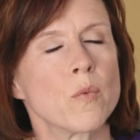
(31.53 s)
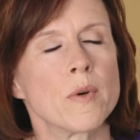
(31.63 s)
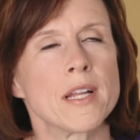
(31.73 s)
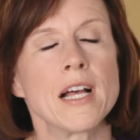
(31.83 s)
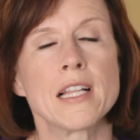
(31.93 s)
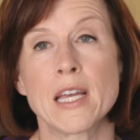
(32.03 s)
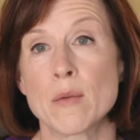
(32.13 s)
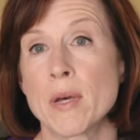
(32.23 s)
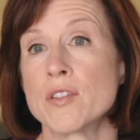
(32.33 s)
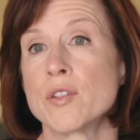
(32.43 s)
What I
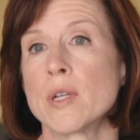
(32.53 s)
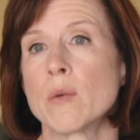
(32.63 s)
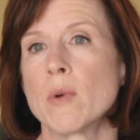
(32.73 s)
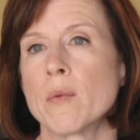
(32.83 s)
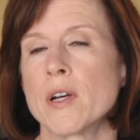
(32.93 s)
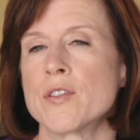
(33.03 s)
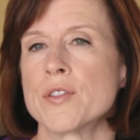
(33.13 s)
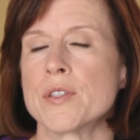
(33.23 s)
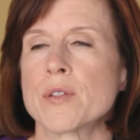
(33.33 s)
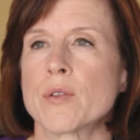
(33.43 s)
like about doing Weight
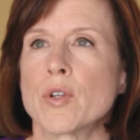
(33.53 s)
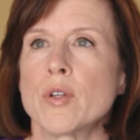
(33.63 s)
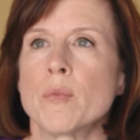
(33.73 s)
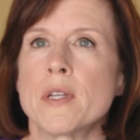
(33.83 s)
Watchers as a group